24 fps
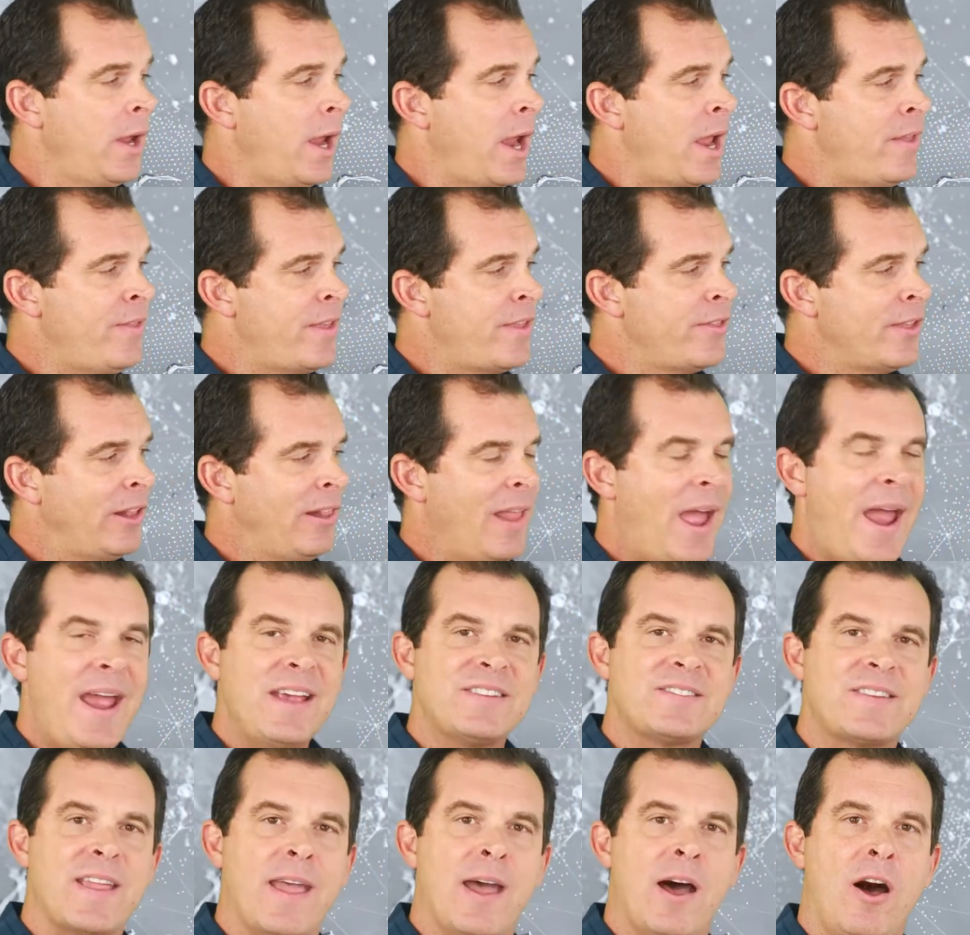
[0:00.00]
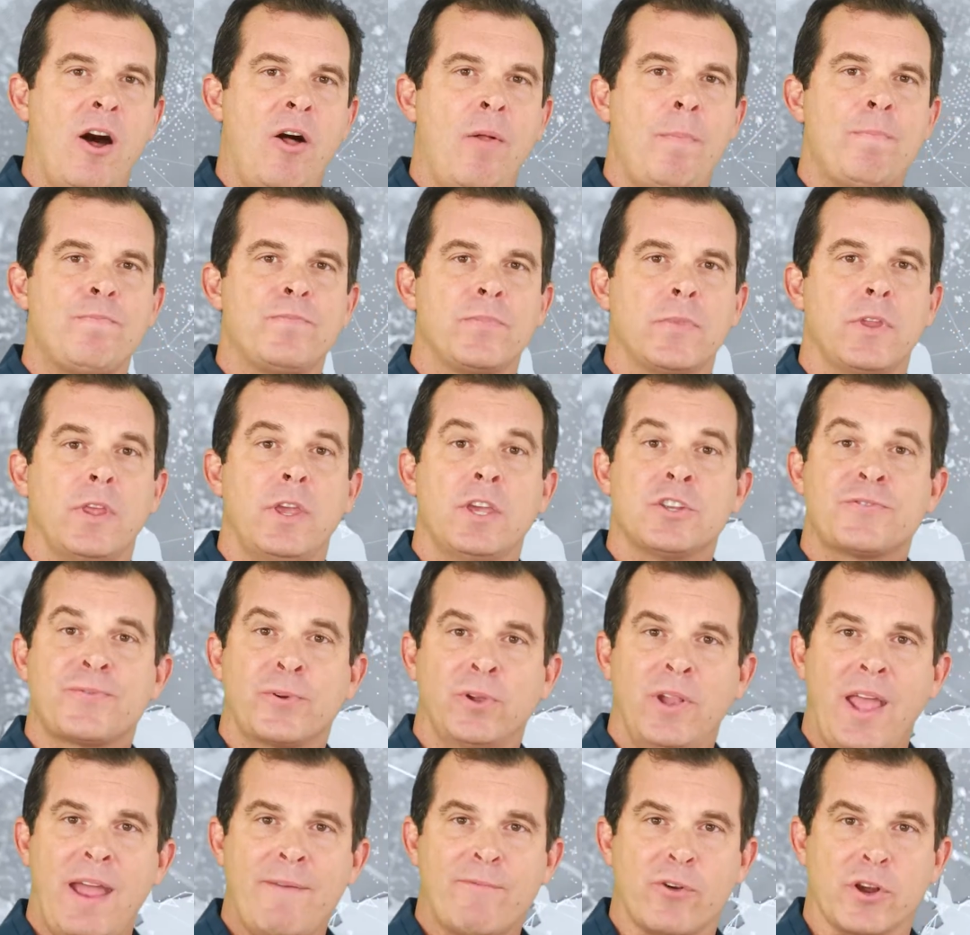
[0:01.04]
And then the last L is
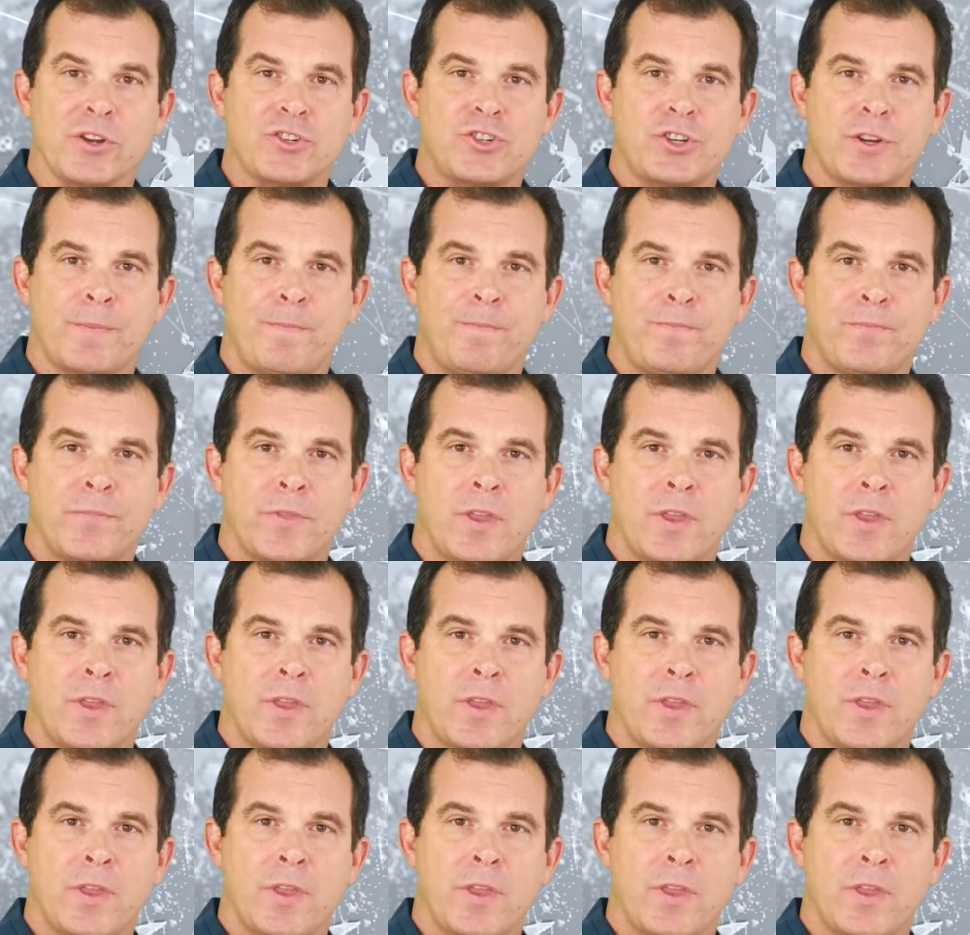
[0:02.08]
for leverage.